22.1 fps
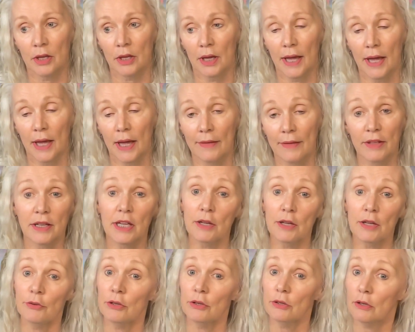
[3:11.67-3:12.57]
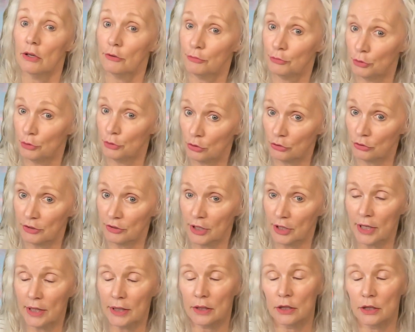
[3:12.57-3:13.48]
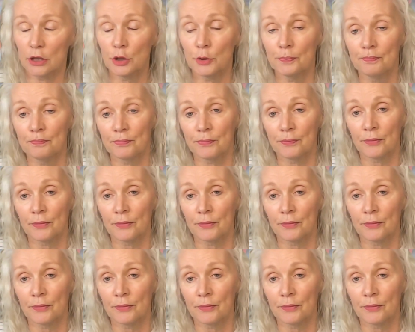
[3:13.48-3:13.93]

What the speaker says: And then even a few years later,